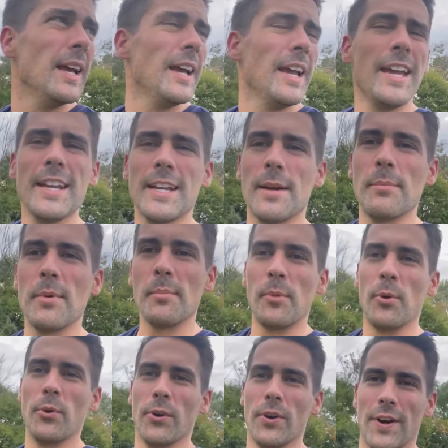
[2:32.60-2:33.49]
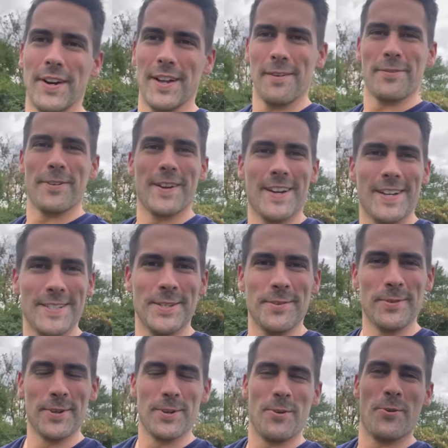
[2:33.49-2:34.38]
And I'm a moron. I forgot to
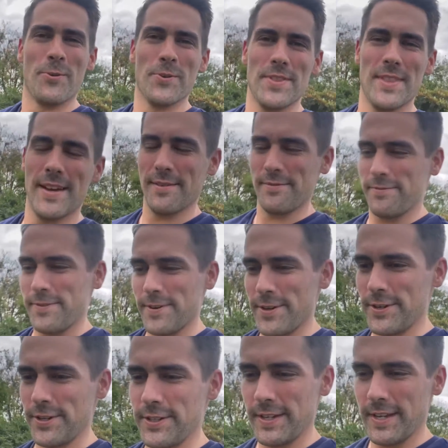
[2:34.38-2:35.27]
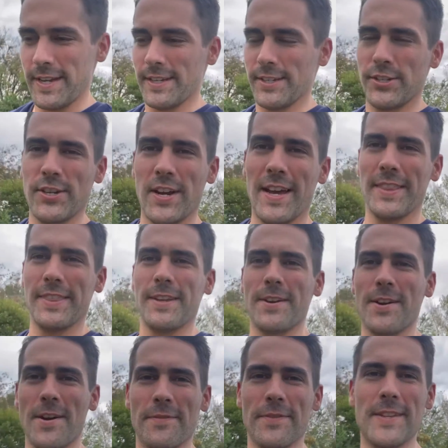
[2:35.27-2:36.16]
record that first uh, shot
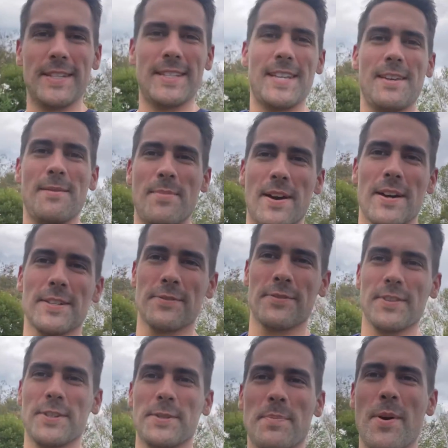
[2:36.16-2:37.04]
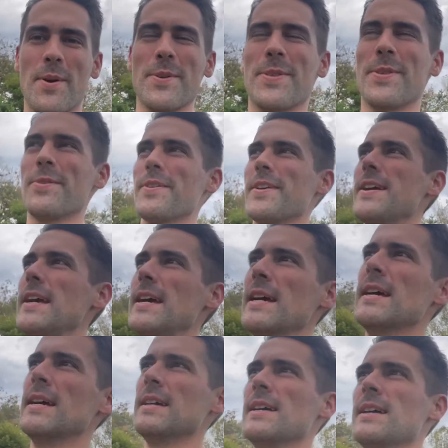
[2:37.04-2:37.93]
there off the tee box for this par three.
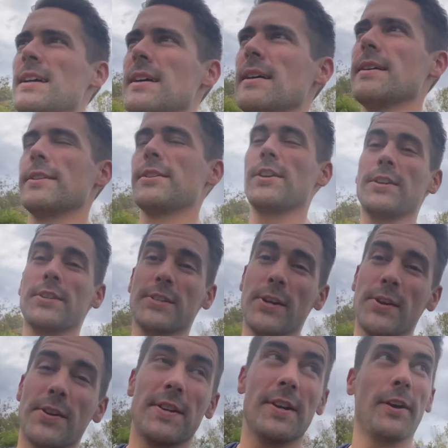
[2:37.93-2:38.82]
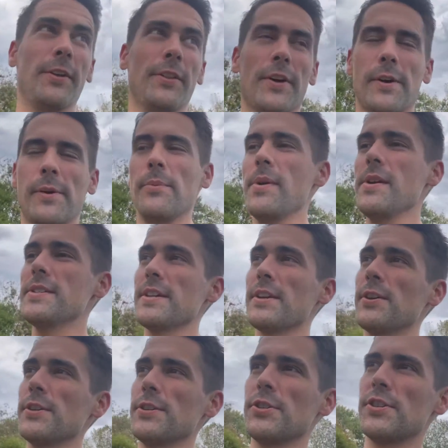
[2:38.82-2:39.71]
Just so you know though, it was a
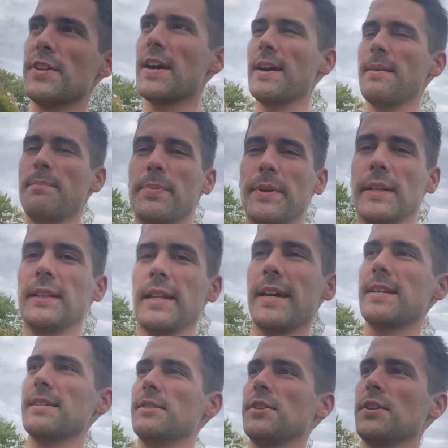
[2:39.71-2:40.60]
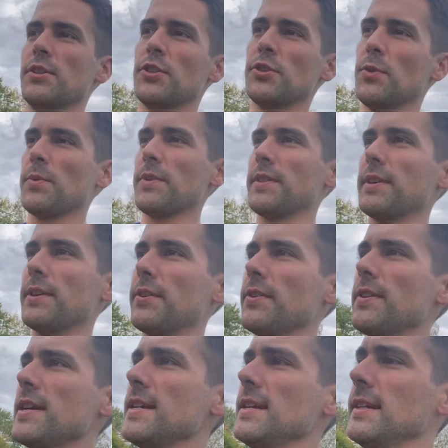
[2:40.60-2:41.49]
good shot, but landed just short of the
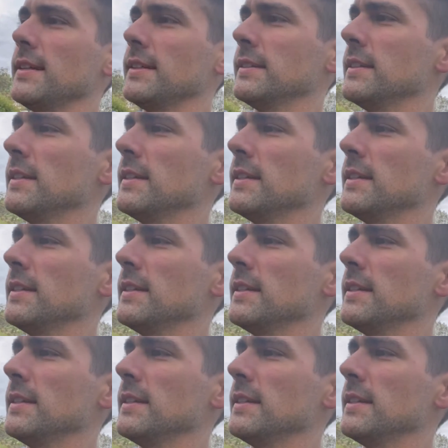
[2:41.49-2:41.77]
green.